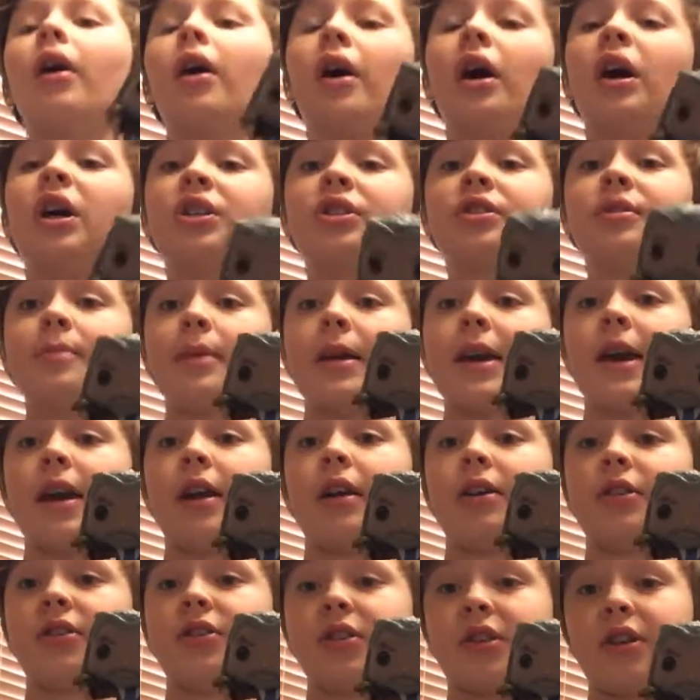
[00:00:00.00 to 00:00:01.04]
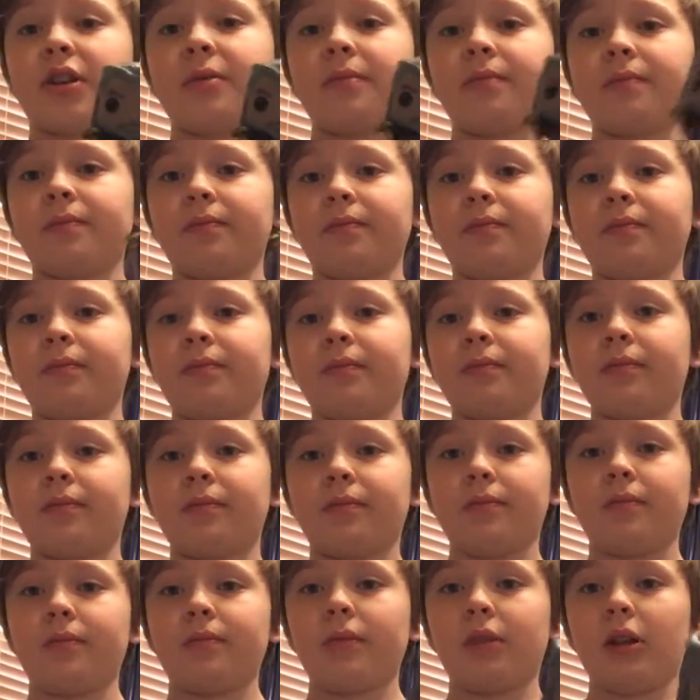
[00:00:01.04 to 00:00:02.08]
awesome character.
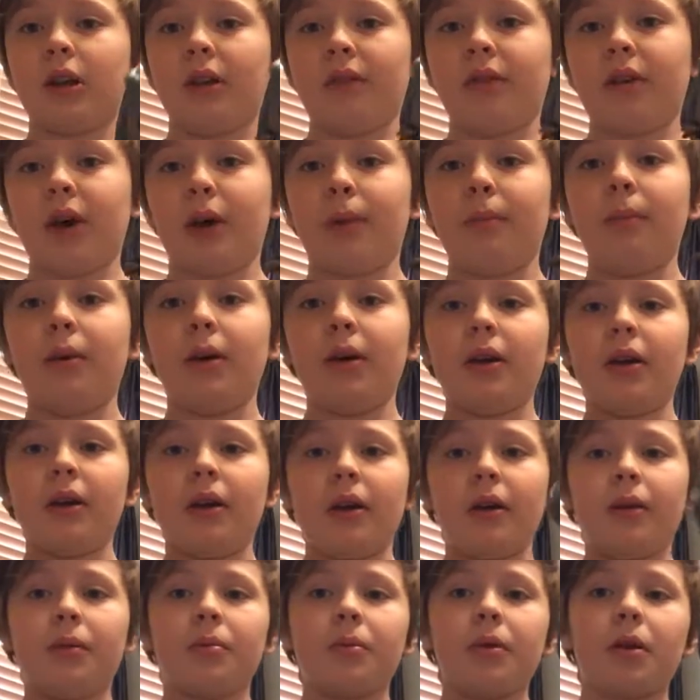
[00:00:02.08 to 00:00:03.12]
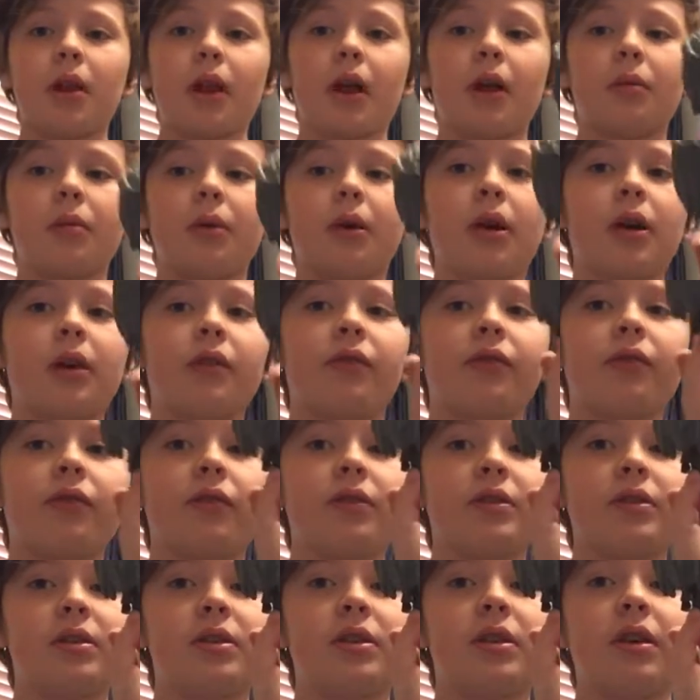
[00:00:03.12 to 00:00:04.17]
Love him. Glad we got to
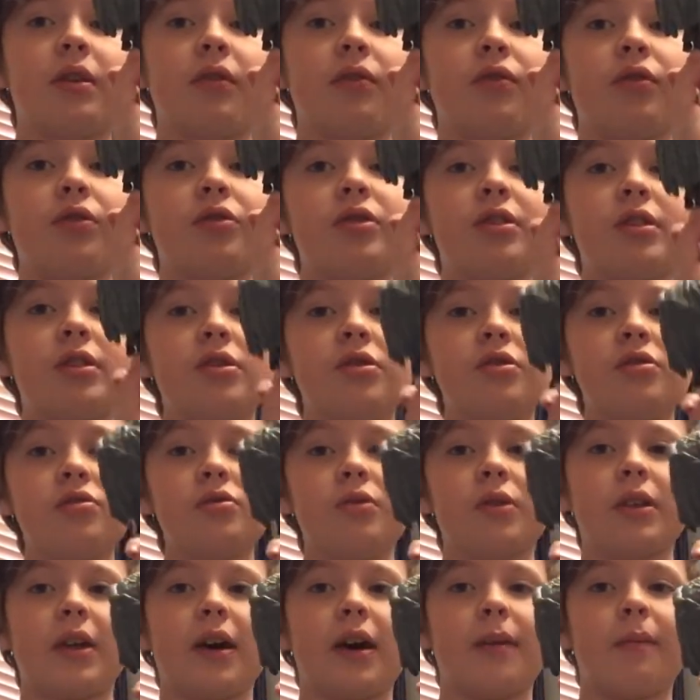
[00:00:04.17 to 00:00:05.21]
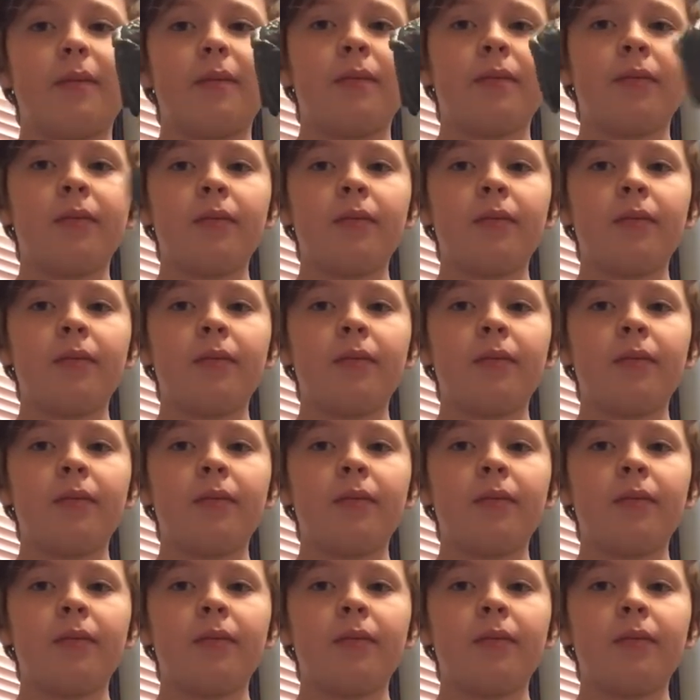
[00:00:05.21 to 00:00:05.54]
see a few seasons with him.